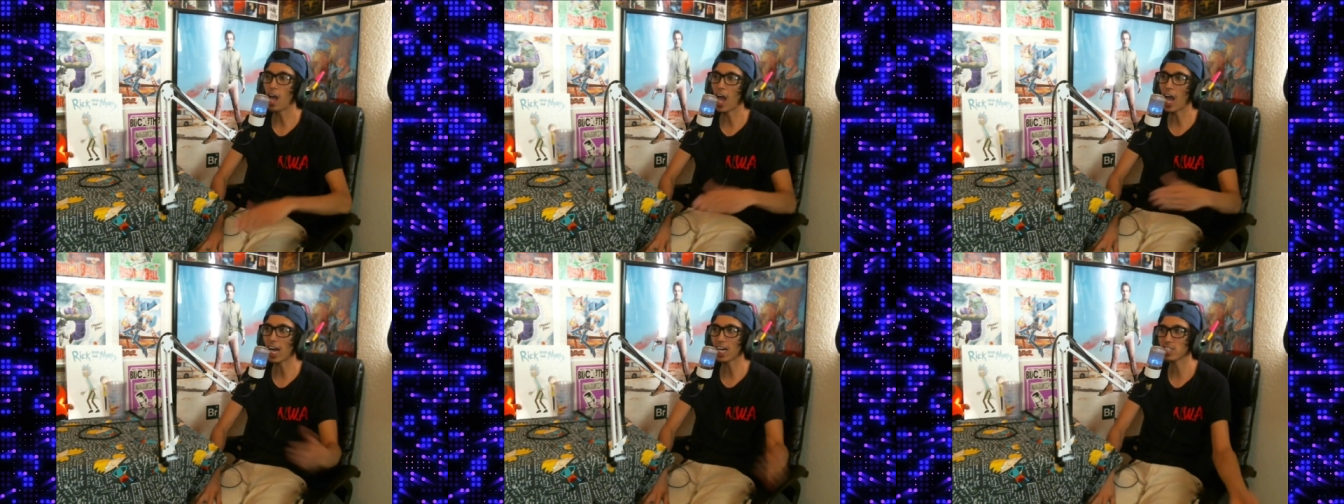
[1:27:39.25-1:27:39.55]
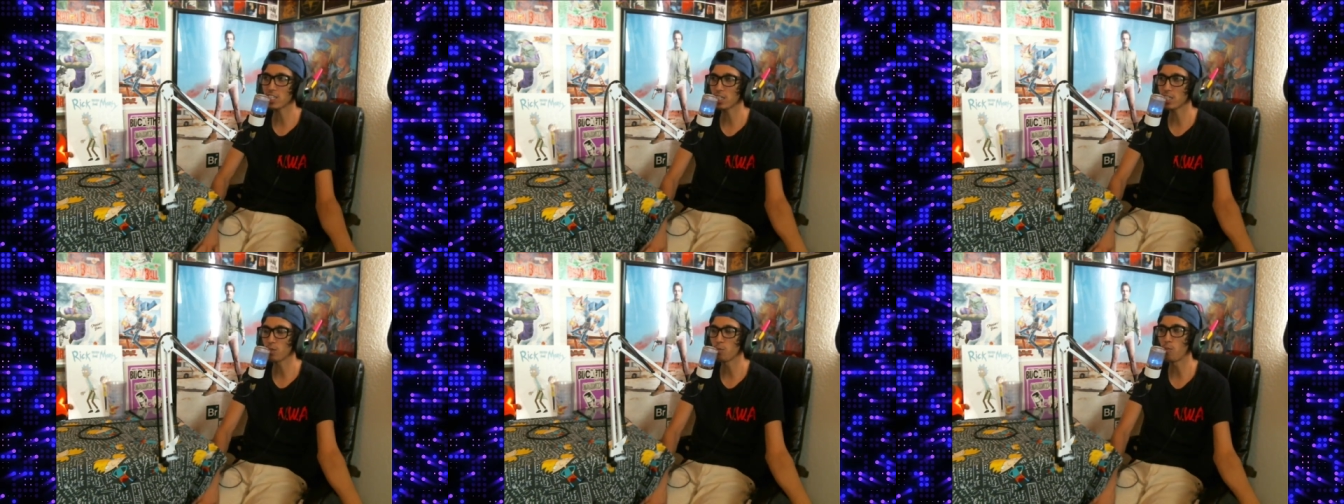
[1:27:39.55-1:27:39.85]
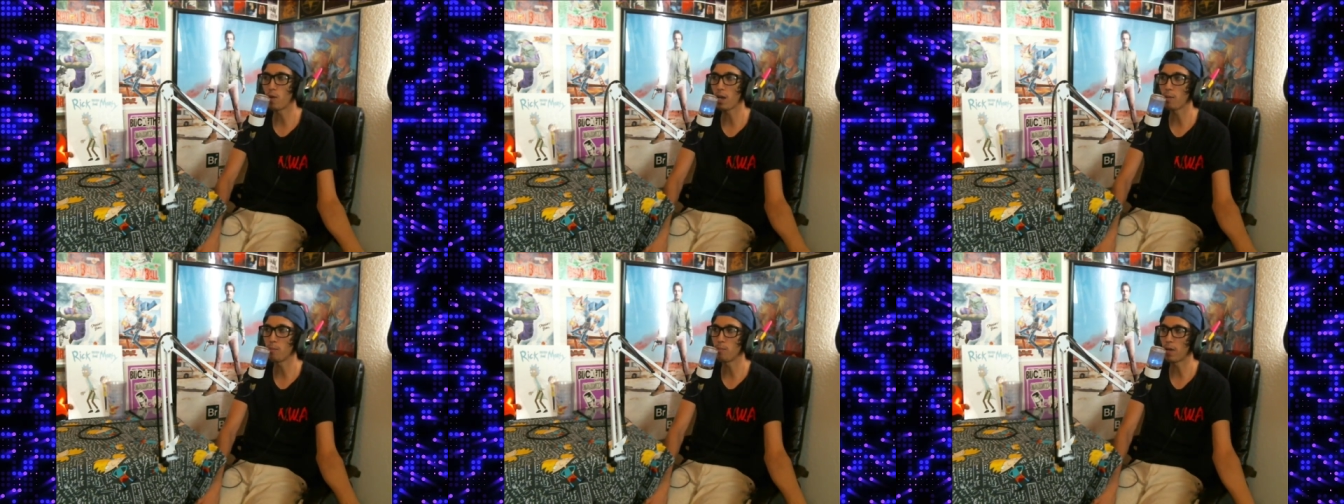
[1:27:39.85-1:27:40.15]
actually
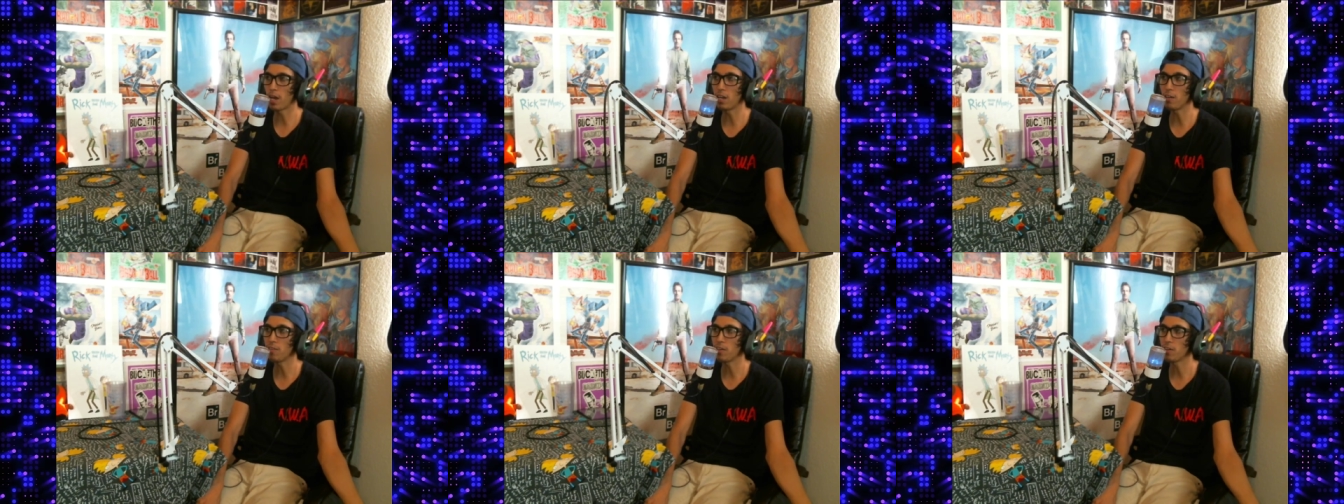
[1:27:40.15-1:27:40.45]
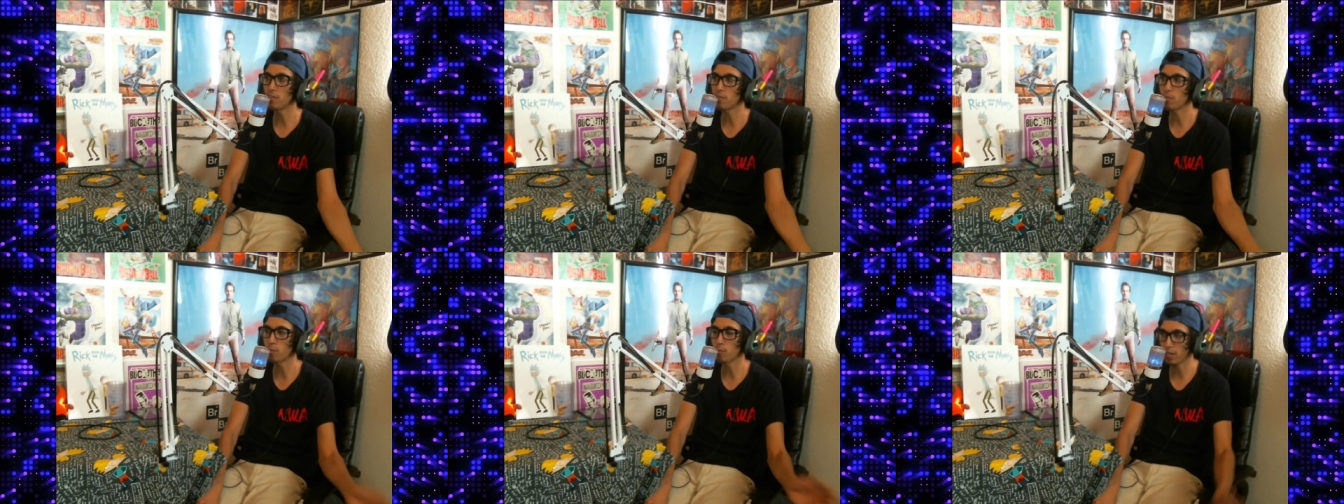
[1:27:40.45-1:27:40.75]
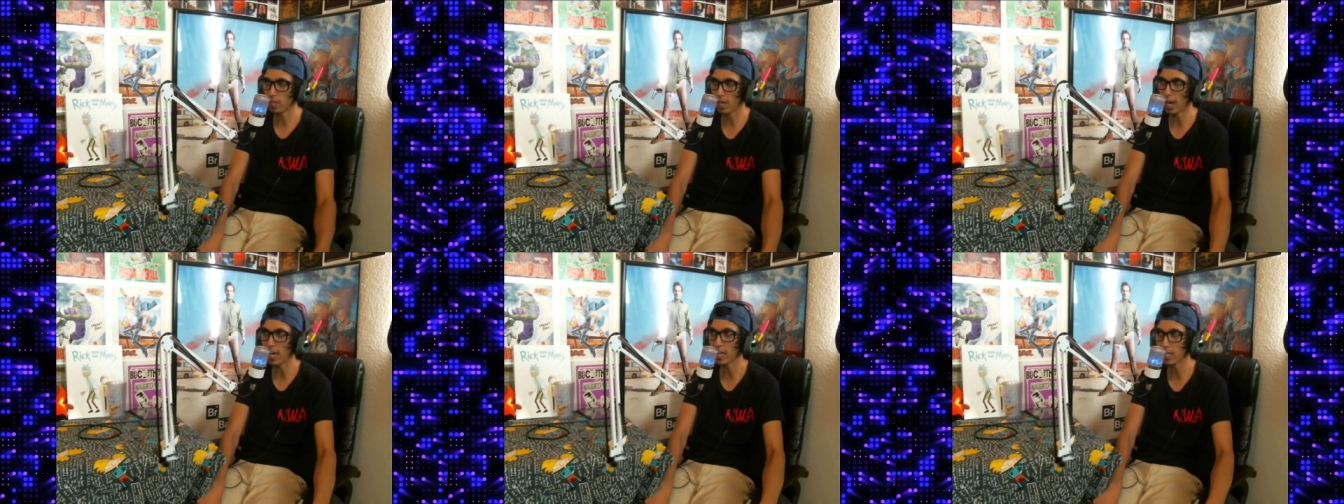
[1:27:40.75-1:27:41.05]
might benefit from
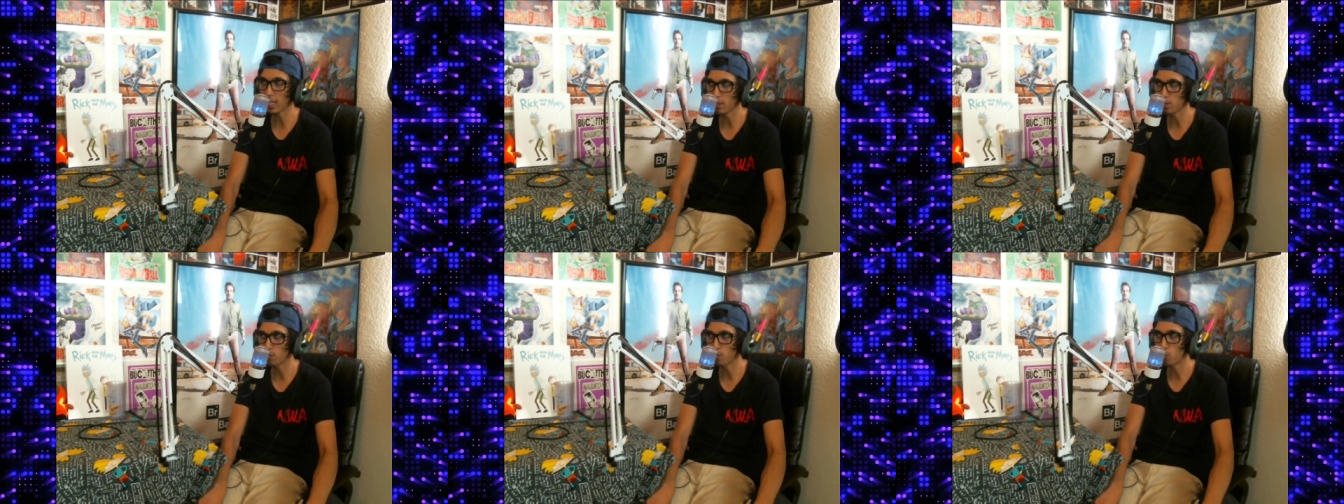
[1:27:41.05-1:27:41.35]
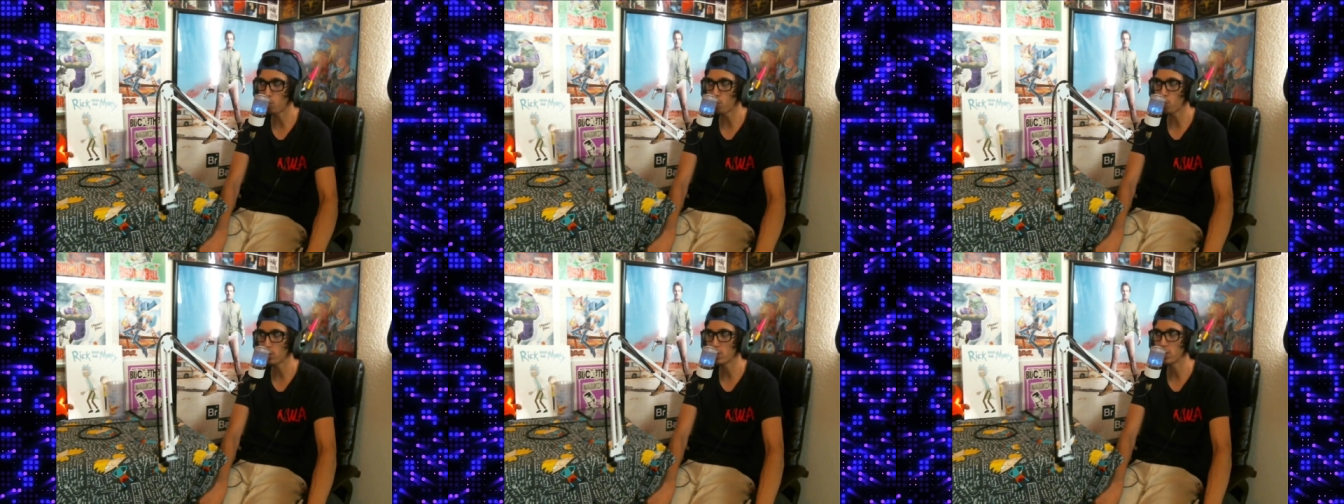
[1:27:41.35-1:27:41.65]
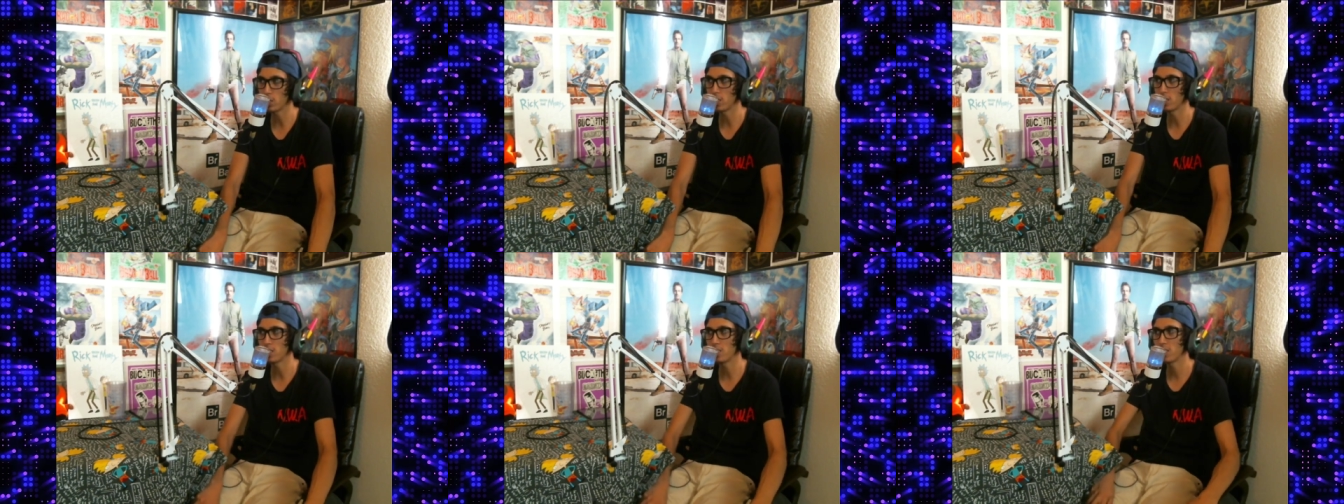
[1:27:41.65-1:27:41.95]
getting
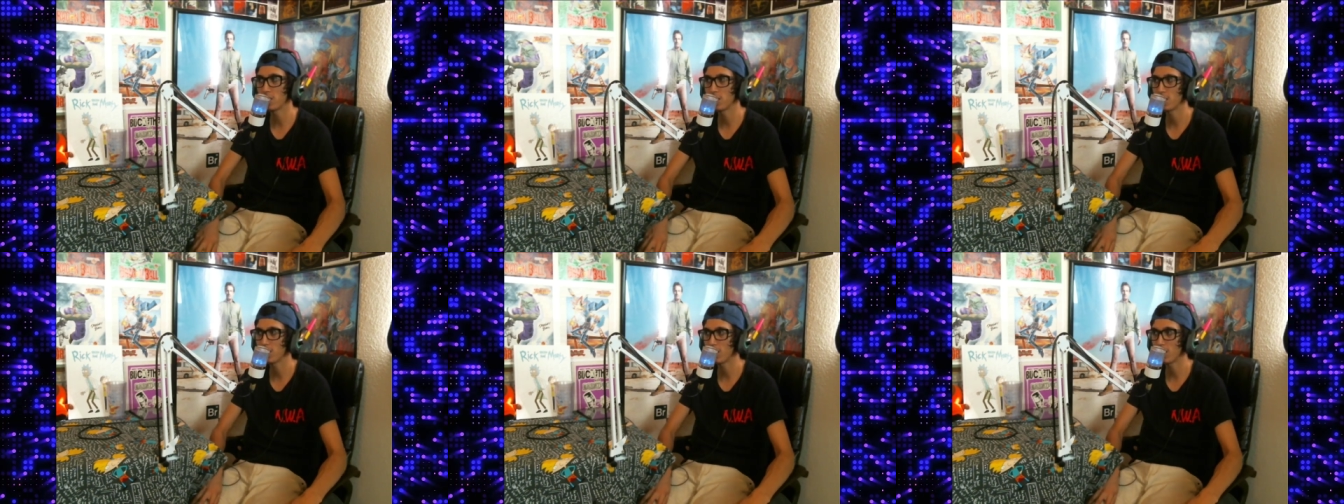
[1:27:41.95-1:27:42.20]
abortions.